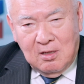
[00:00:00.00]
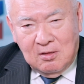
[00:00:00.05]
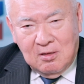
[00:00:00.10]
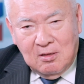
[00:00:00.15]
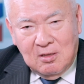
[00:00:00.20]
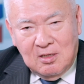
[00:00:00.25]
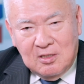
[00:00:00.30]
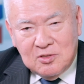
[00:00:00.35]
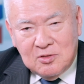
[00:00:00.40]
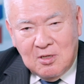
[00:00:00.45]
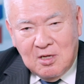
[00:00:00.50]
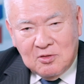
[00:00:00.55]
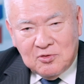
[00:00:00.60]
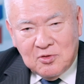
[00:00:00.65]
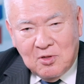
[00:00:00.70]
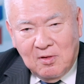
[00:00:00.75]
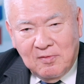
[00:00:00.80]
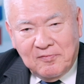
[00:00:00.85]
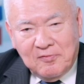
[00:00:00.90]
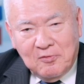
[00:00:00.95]
It's
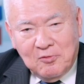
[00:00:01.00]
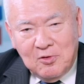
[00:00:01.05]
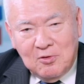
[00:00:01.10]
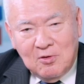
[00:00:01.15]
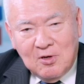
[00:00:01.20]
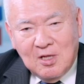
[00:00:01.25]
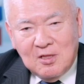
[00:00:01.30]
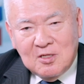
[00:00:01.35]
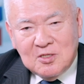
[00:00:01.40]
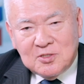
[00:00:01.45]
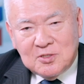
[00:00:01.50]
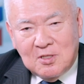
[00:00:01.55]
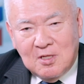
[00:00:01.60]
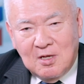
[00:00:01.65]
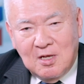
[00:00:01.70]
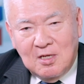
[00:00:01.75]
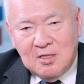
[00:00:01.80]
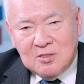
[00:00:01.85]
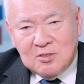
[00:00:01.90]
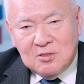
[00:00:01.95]
natural for the United
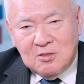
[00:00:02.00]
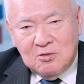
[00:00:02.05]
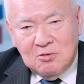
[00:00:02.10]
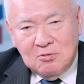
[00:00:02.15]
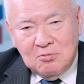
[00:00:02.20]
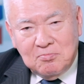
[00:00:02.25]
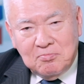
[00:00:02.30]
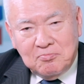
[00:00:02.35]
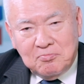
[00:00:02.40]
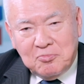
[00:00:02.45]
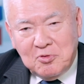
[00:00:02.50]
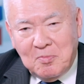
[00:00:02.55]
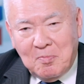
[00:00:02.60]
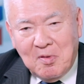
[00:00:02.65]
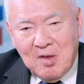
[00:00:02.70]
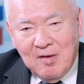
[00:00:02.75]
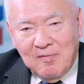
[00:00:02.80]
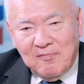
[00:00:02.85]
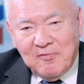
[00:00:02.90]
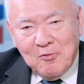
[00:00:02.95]
States to
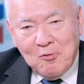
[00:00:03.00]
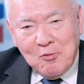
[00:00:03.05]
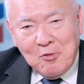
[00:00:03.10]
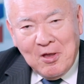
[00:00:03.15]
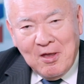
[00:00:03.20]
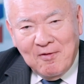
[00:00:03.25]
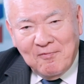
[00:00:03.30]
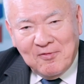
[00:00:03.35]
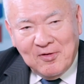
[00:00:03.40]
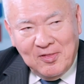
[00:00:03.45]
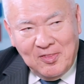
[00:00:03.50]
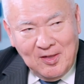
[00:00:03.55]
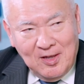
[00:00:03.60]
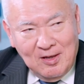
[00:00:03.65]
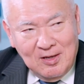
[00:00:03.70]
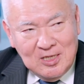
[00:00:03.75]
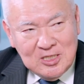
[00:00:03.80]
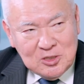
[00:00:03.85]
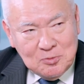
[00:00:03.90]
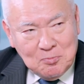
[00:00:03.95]
prepare for
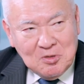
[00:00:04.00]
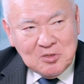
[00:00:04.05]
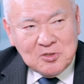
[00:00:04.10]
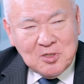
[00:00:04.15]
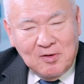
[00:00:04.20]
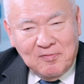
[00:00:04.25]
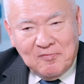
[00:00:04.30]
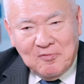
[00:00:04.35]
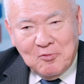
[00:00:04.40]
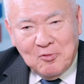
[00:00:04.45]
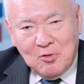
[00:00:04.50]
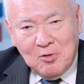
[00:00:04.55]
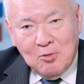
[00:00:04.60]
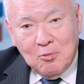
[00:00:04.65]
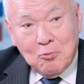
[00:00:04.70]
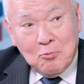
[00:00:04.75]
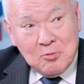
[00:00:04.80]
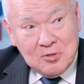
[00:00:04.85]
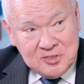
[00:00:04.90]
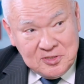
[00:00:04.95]
everything, especially for the
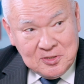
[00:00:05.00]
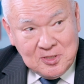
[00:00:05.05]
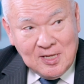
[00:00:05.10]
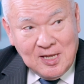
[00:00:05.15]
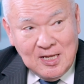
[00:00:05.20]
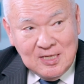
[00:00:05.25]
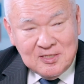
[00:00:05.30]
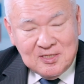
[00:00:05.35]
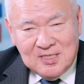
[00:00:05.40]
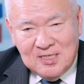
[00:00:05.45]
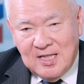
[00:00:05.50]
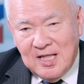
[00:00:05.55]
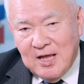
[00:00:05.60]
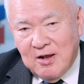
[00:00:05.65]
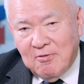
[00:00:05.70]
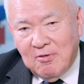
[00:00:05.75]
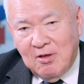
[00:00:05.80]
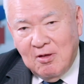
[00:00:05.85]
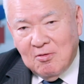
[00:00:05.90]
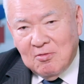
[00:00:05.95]
worst case
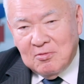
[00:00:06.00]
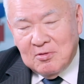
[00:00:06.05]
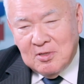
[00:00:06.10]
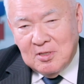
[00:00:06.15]
scenario.